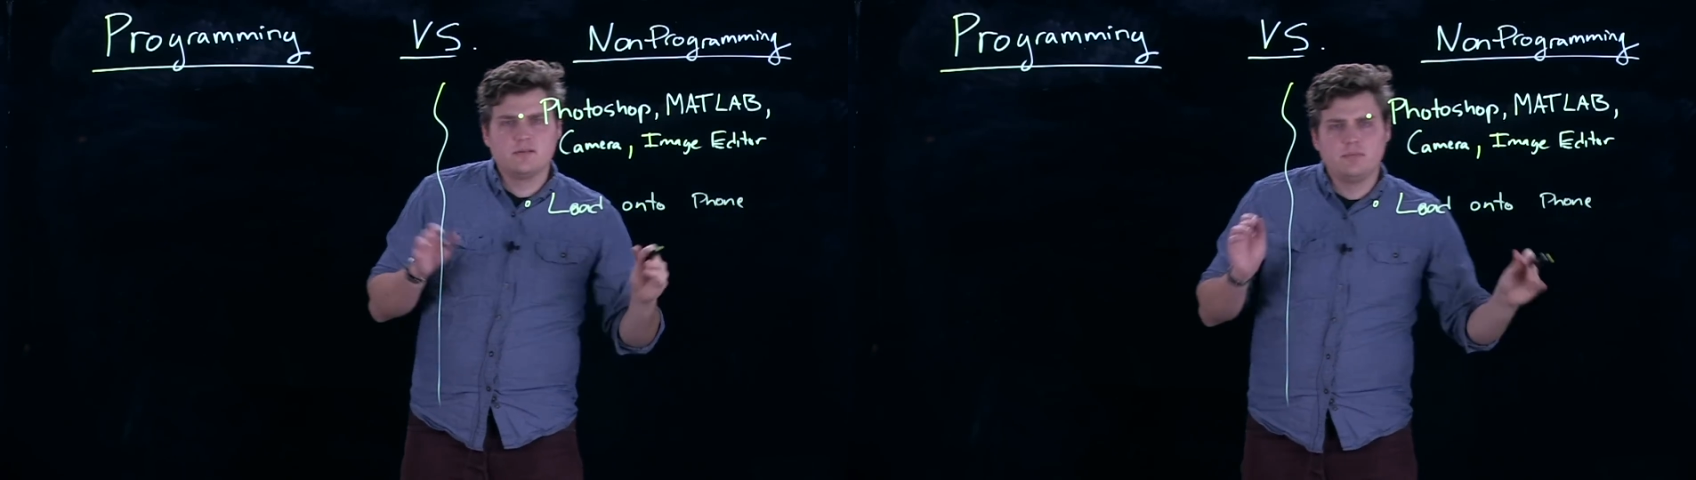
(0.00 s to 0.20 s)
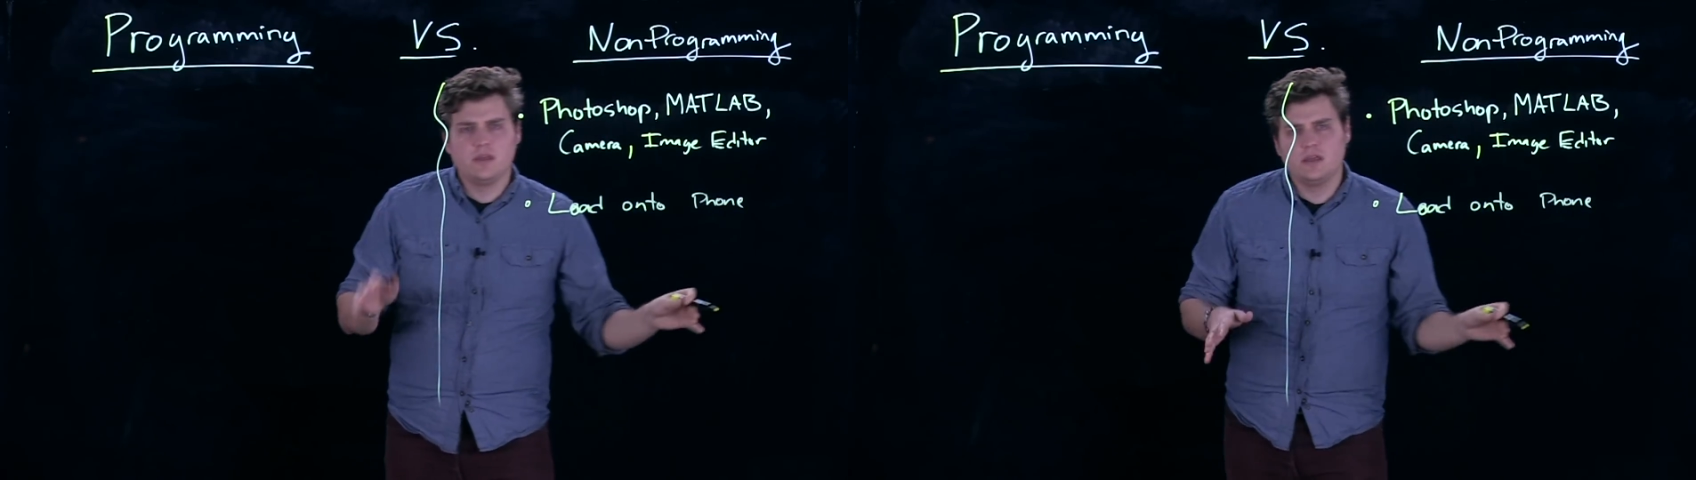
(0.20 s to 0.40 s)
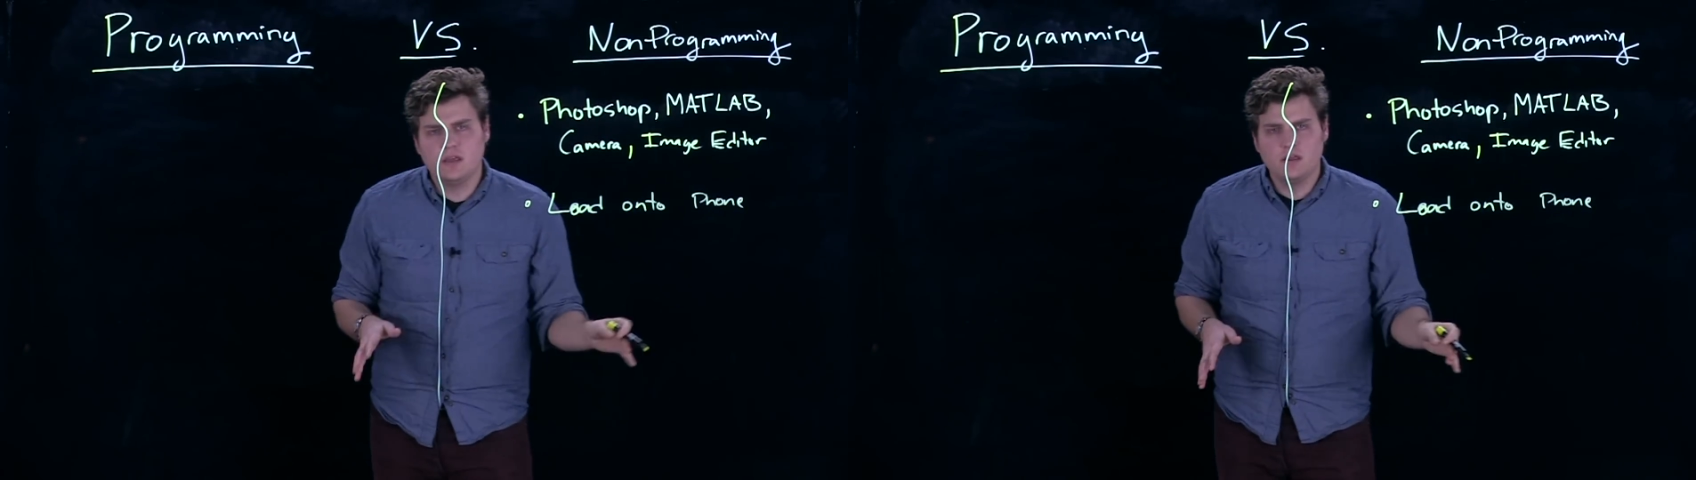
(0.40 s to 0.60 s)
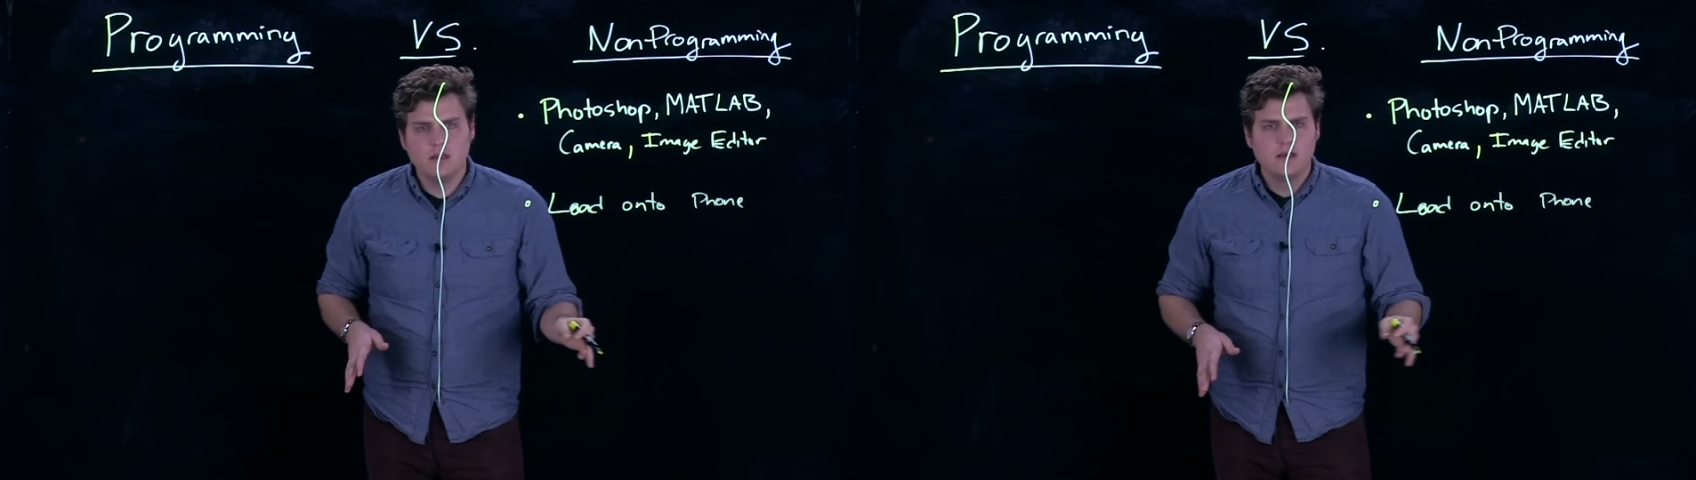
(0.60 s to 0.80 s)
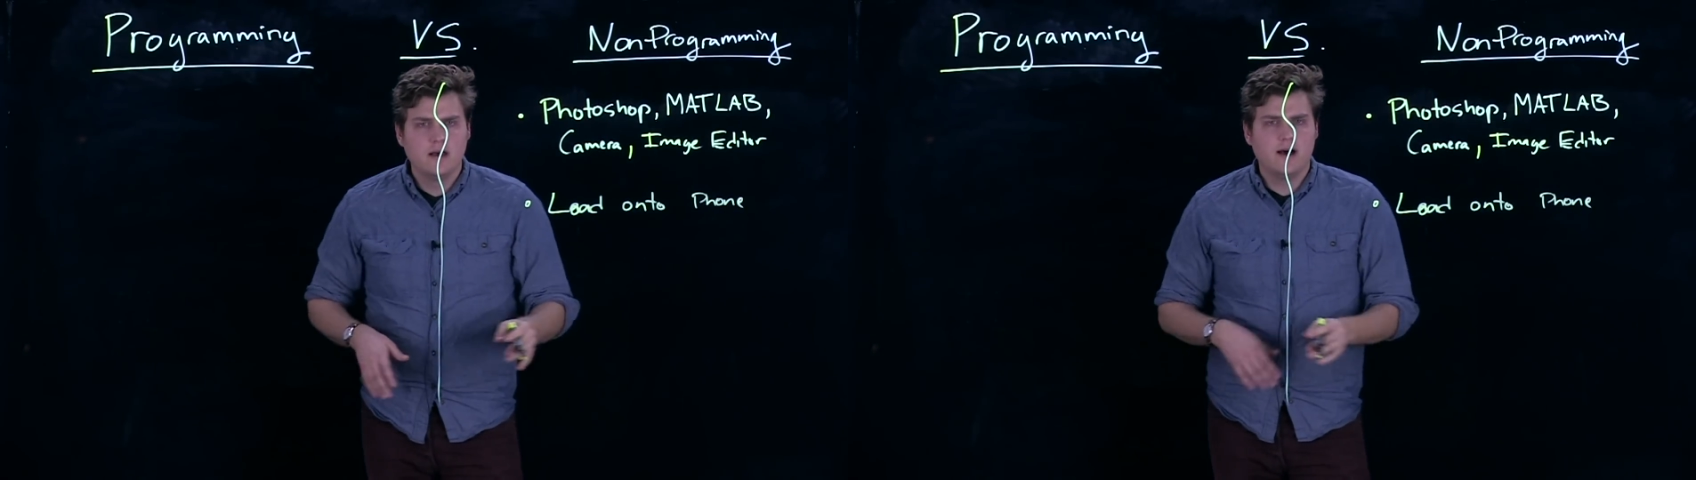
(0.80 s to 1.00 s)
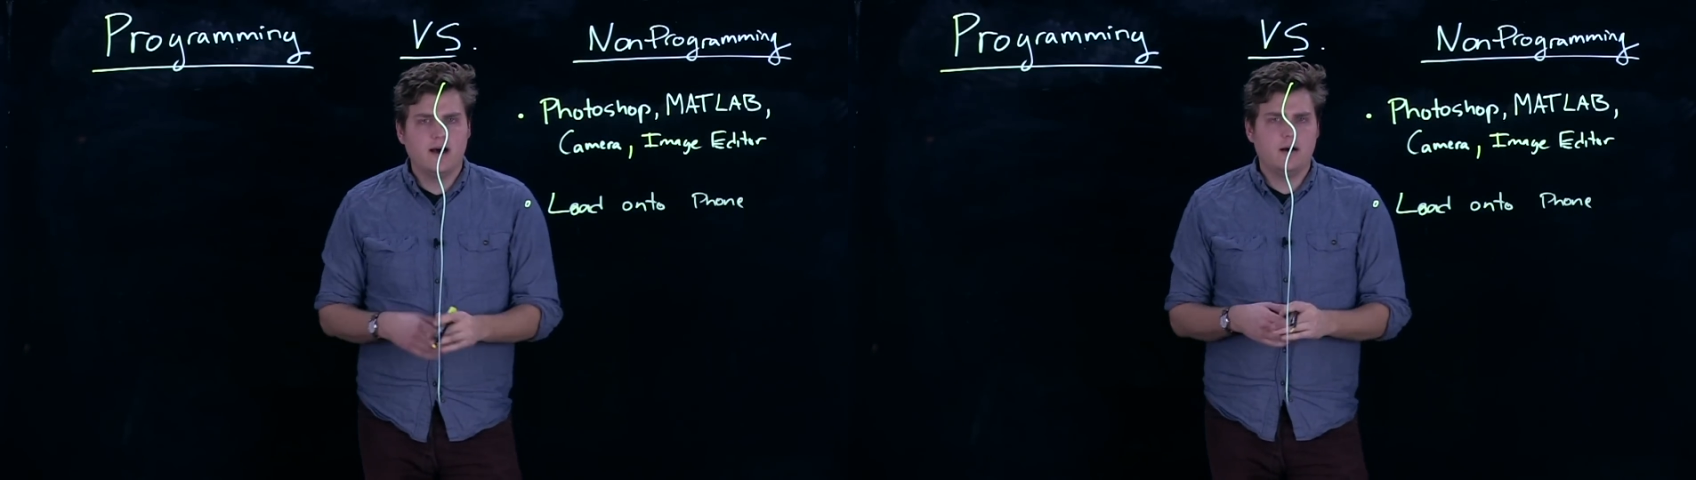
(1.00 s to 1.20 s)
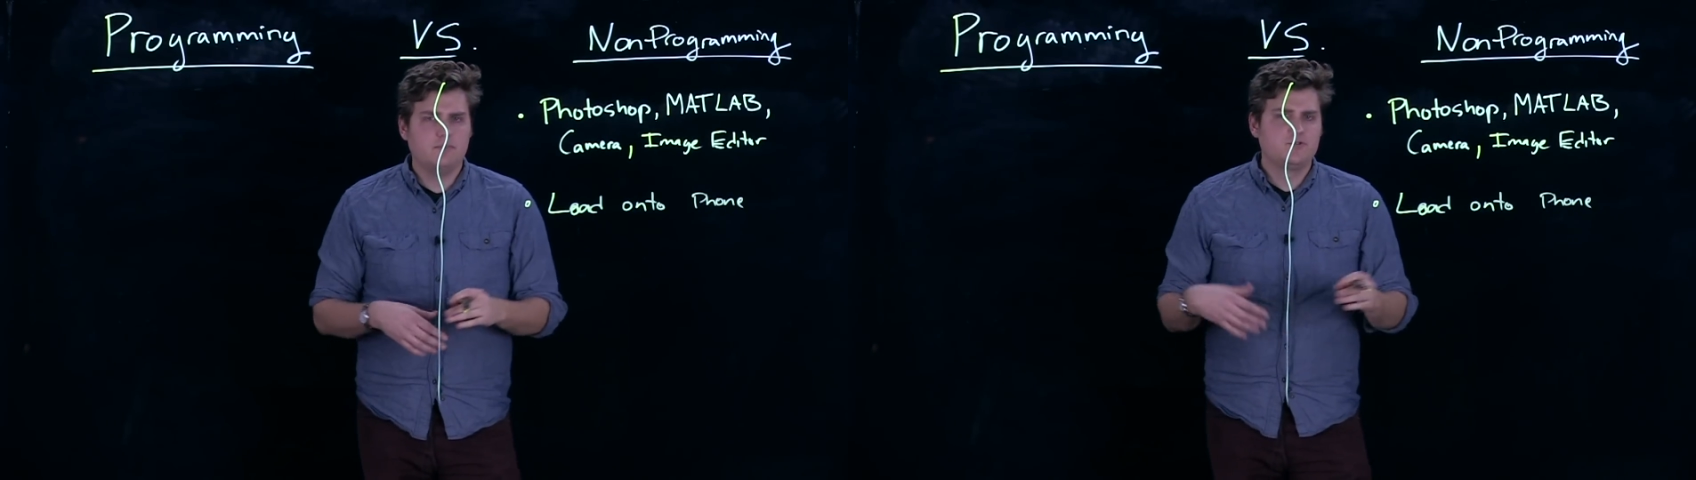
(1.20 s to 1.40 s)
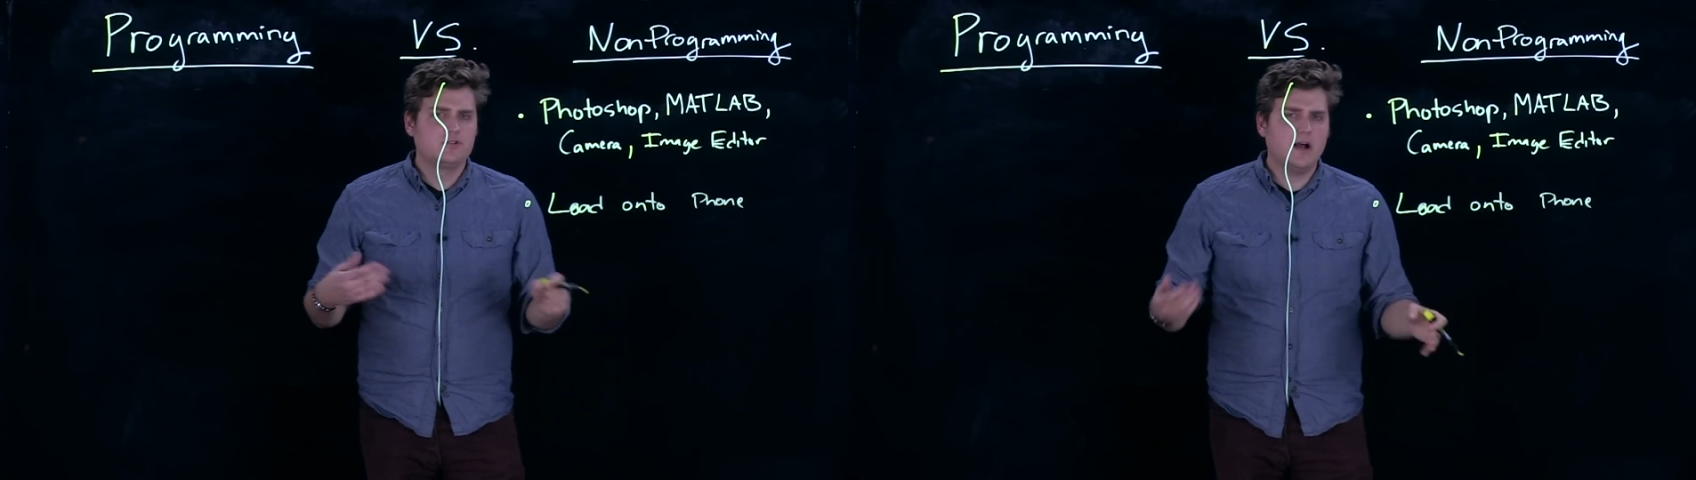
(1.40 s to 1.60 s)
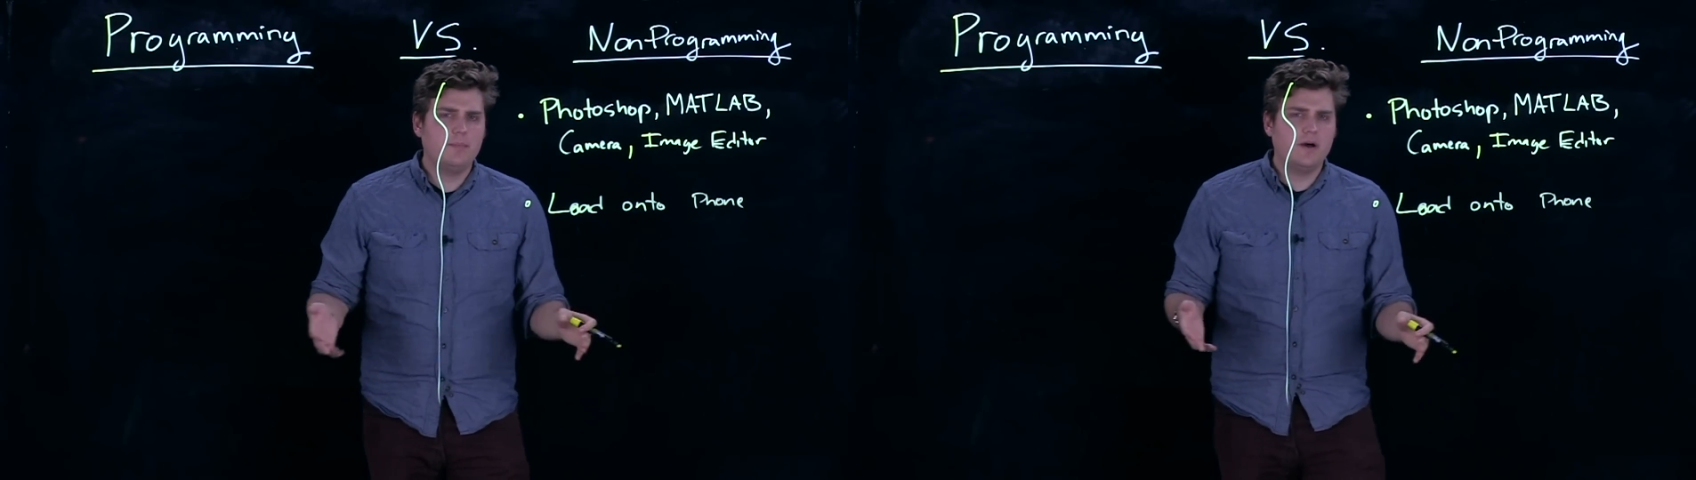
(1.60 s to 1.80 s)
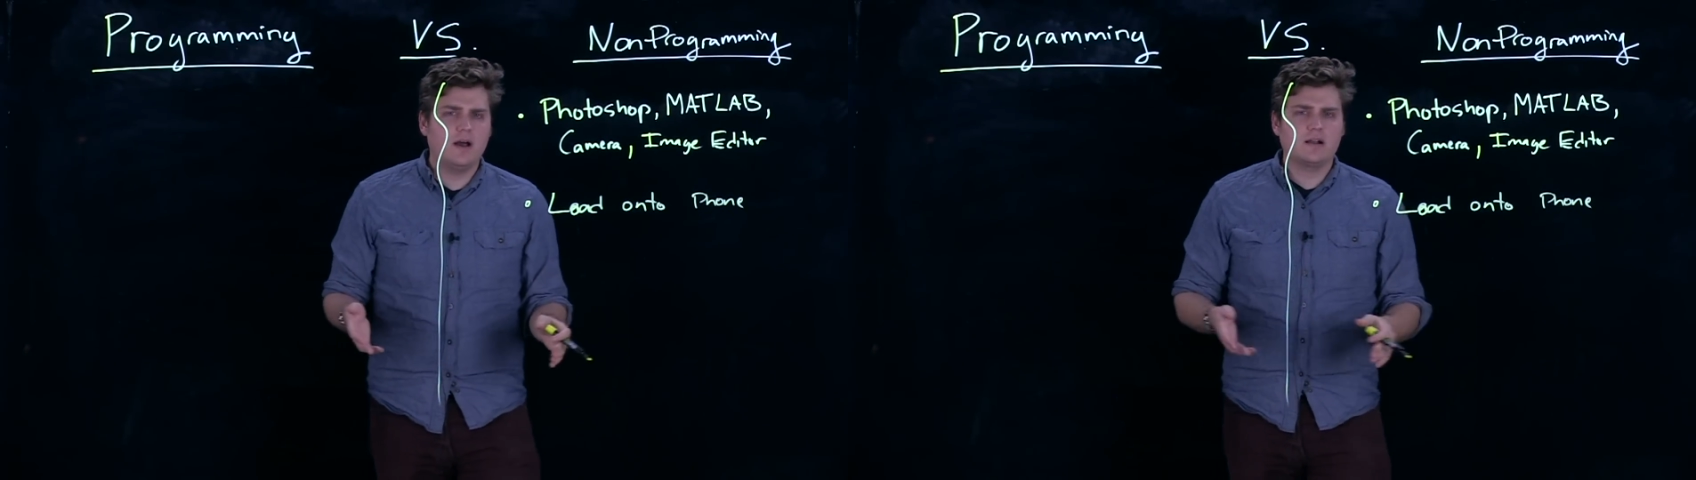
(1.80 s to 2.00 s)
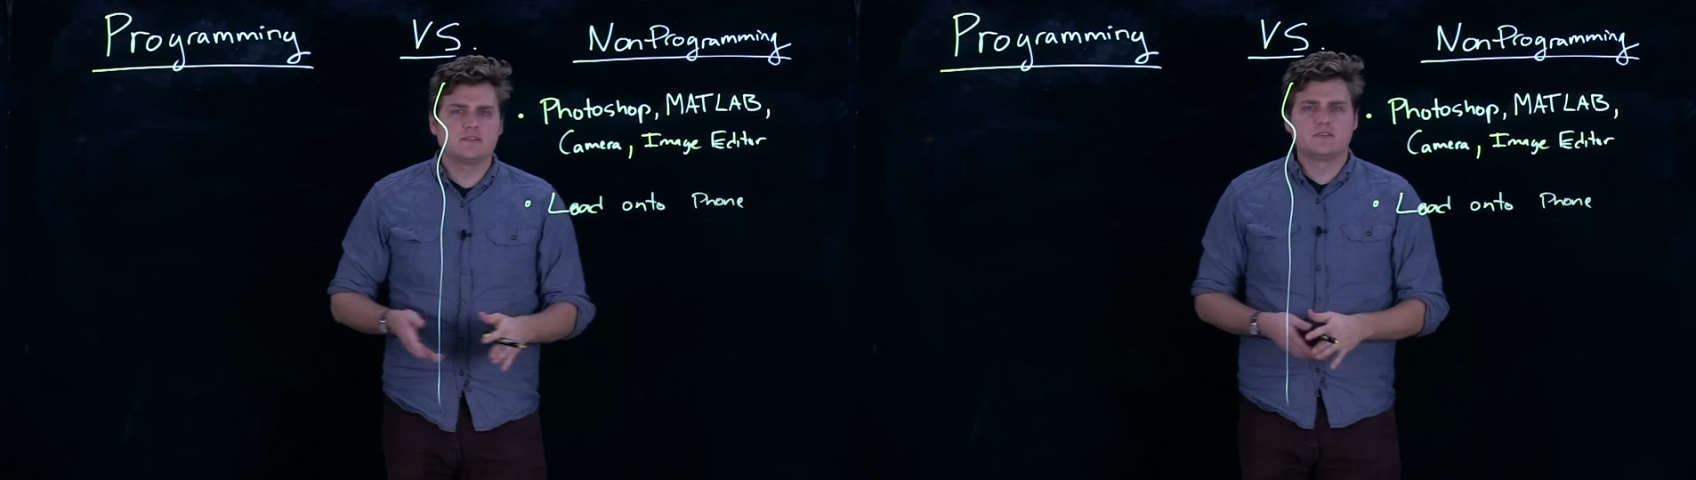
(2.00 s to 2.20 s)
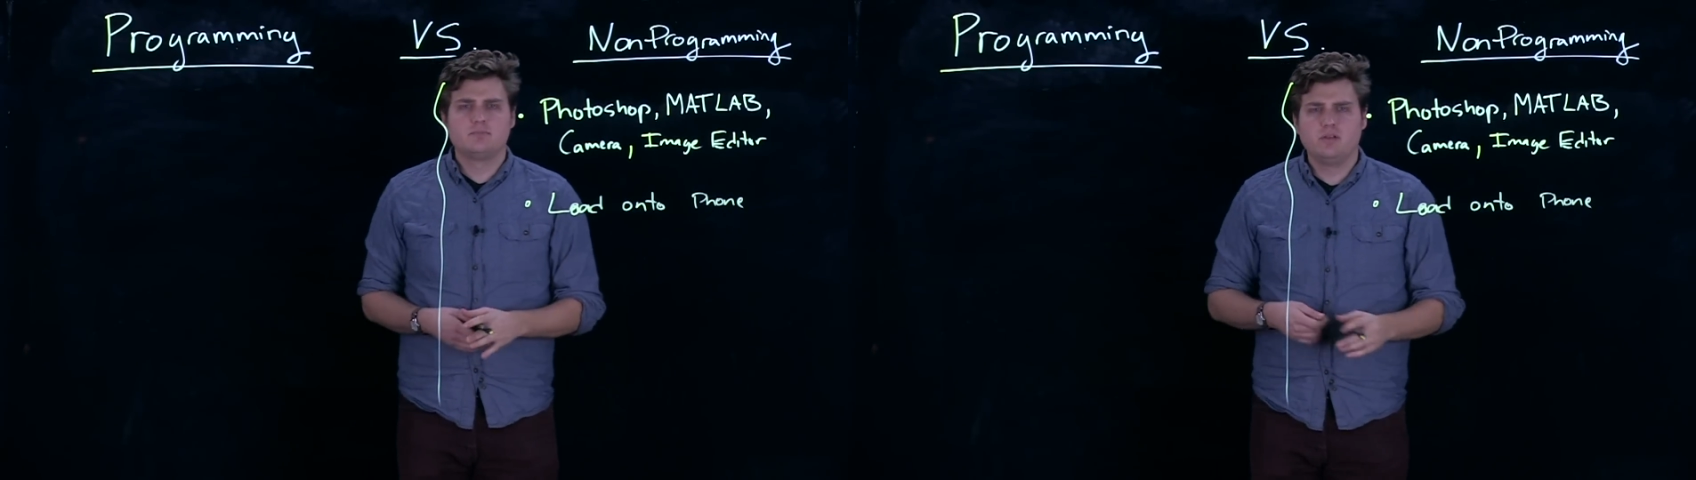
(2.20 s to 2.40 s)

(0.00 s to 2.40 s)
can be Dropbox,